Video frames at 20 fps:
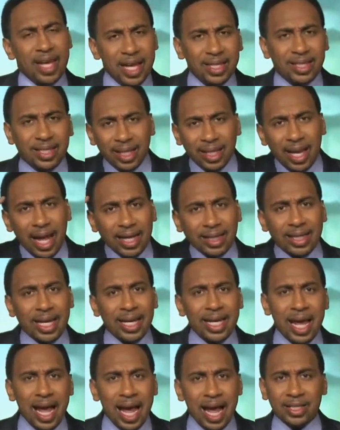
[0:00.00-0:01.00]
intellect
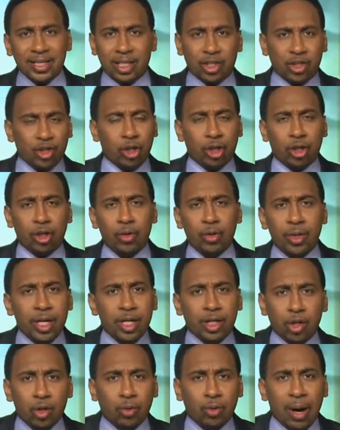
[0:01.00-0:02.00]
that he has that you're
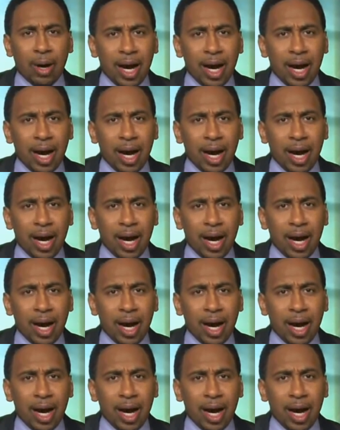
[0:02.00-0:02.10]
alluding to,